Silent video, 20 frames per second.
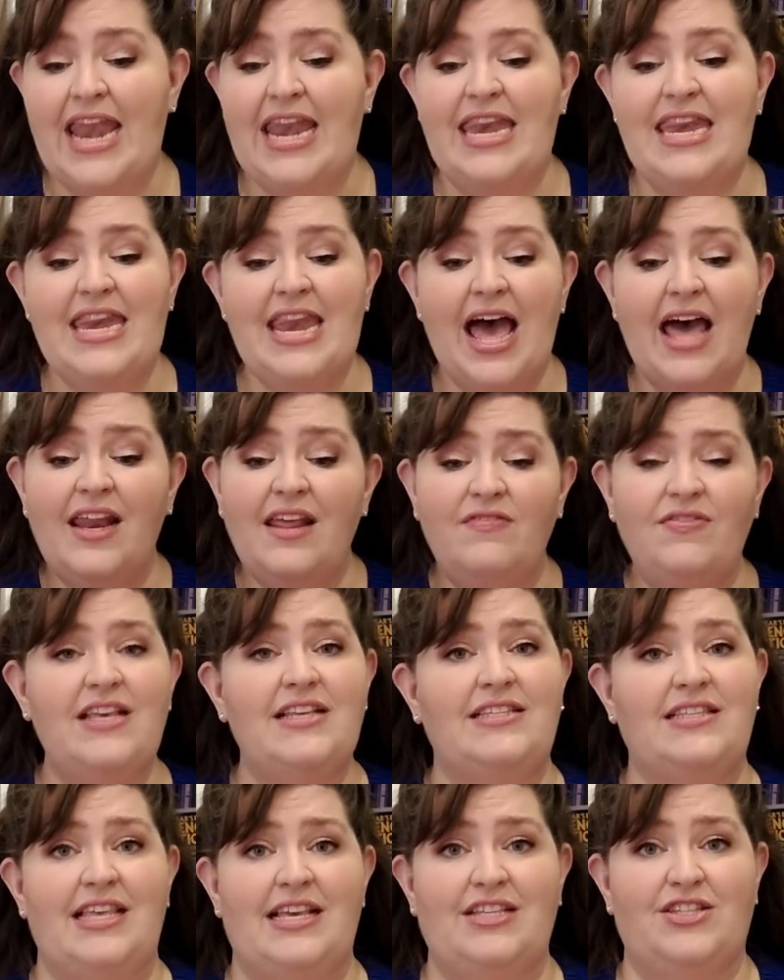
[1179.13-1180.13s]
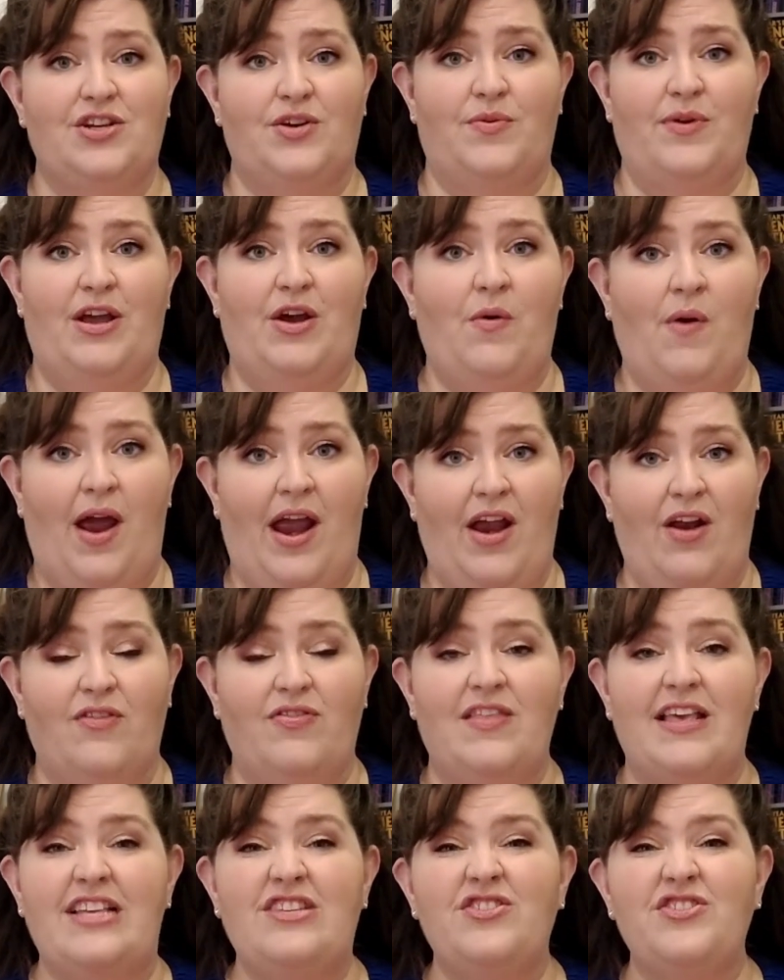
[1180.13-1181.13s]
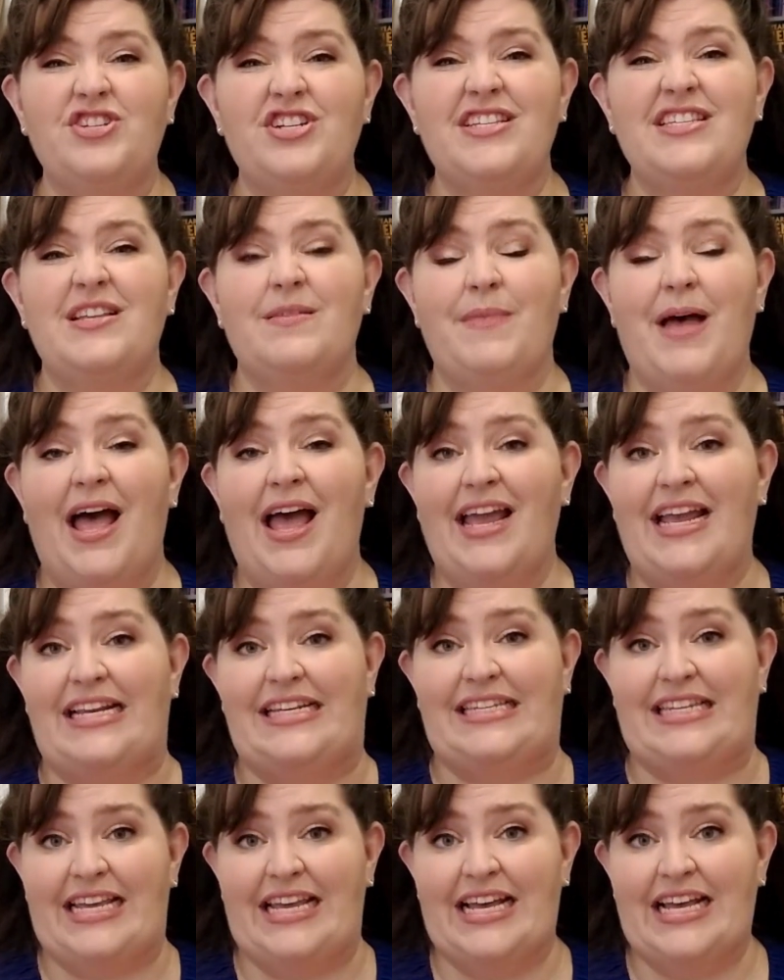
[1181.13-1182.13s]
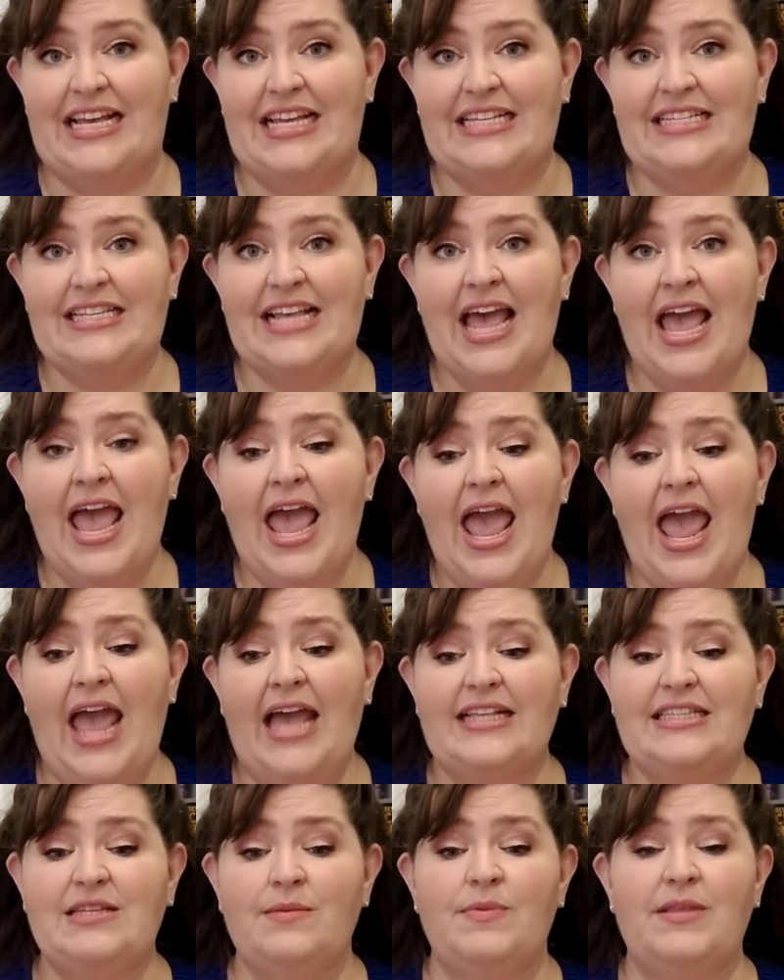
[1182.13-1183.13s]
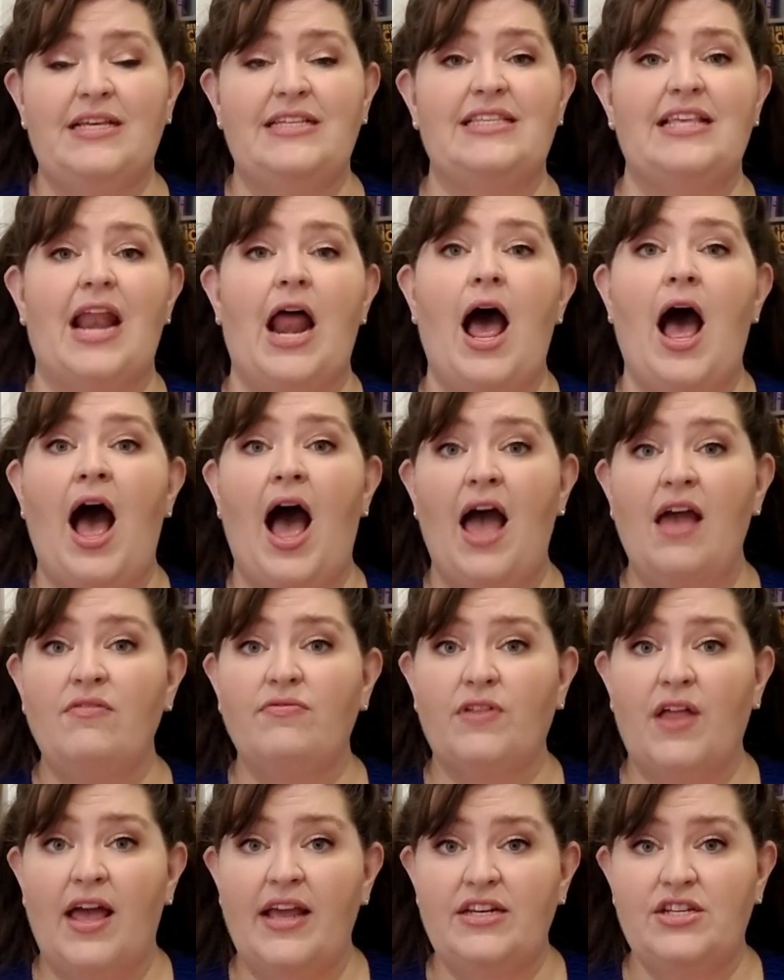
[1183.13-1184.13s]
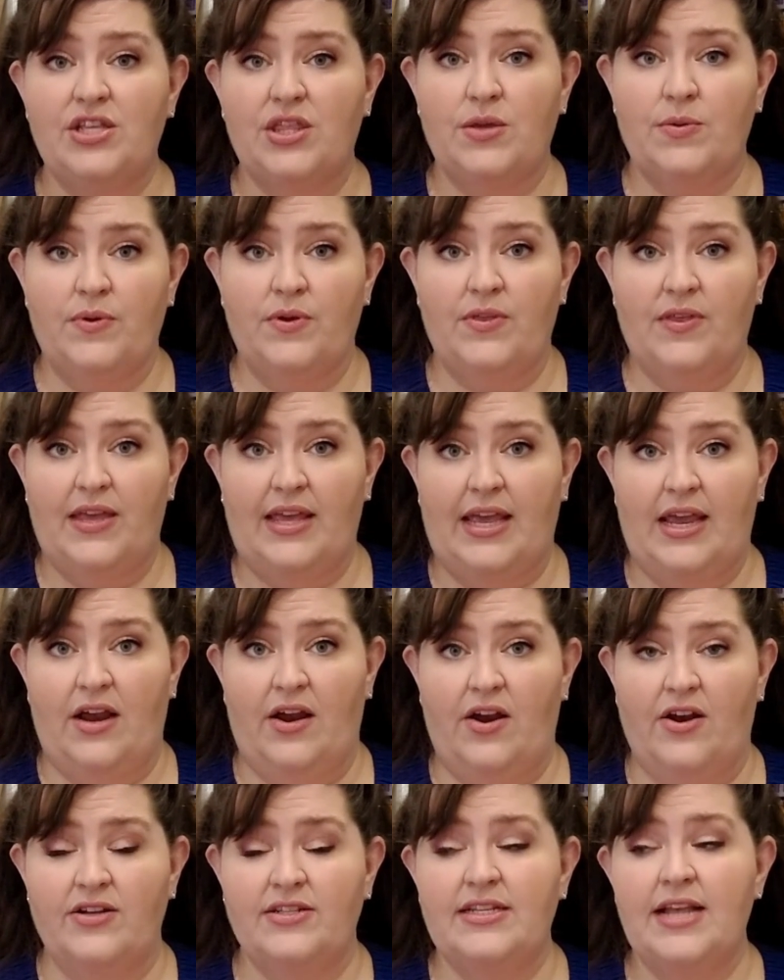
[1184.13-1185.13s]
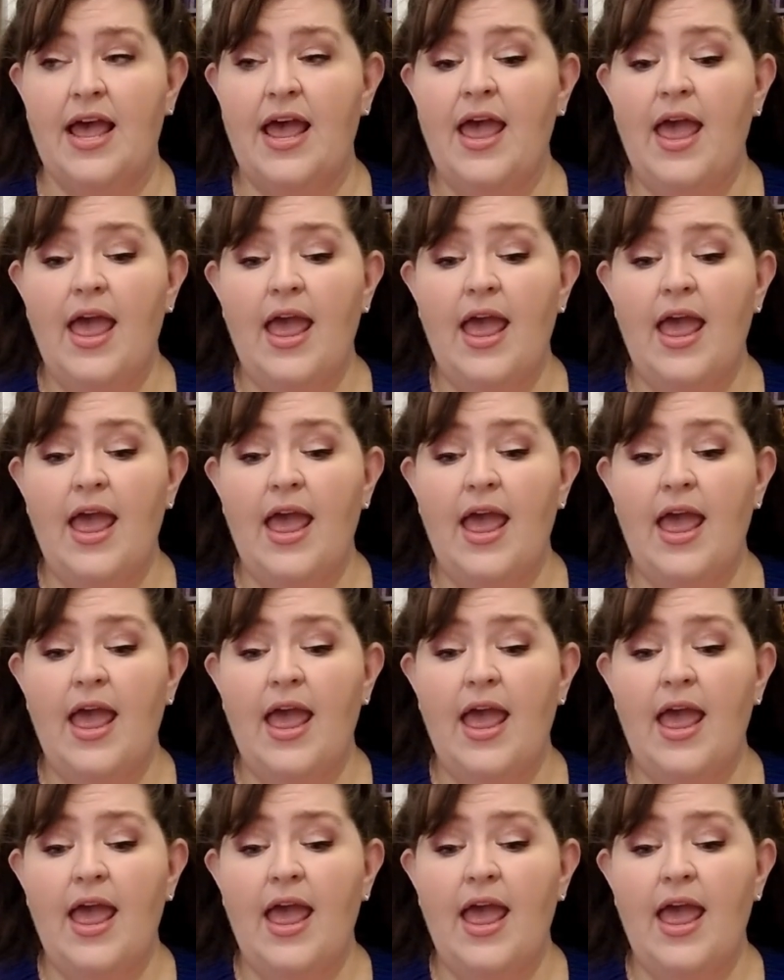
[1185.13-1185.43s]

None of these things are required. These are just some ideas and some things that I've liked through the years.